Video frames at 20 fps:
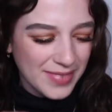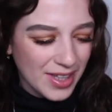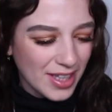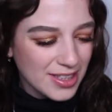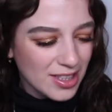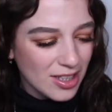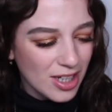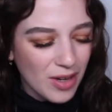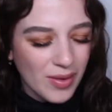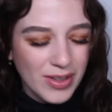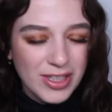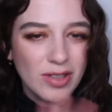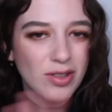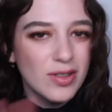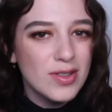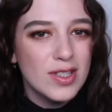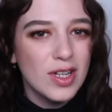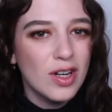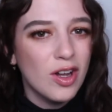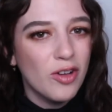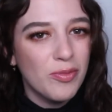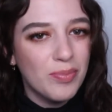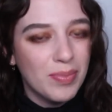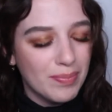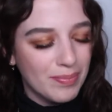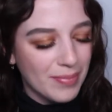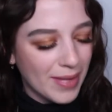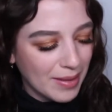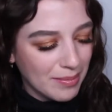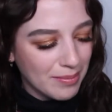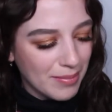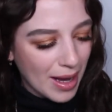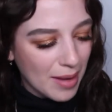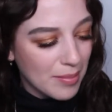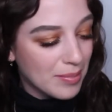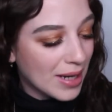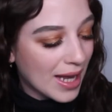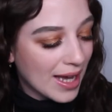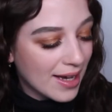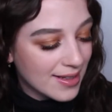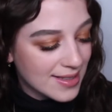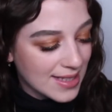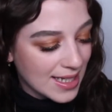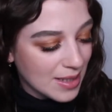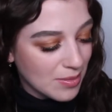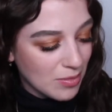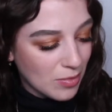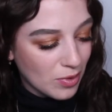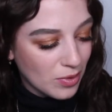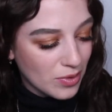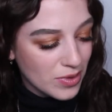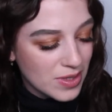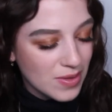I don't know, I don't use a lot of like matte blacks anymore,